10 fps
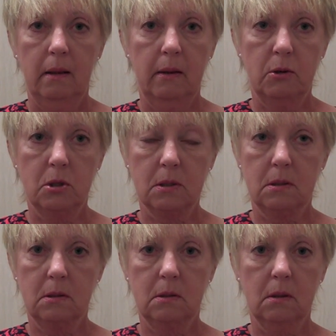they're
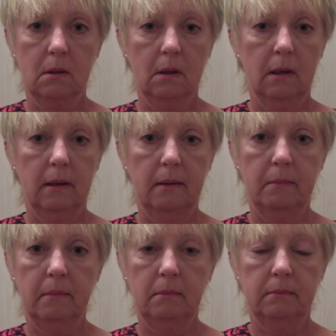just
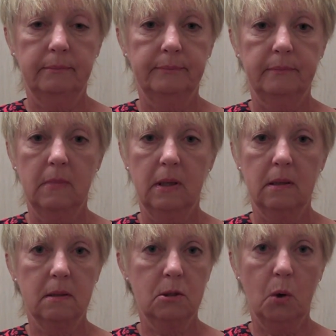um,
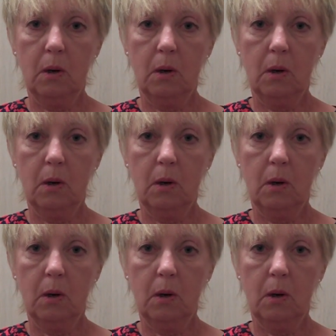so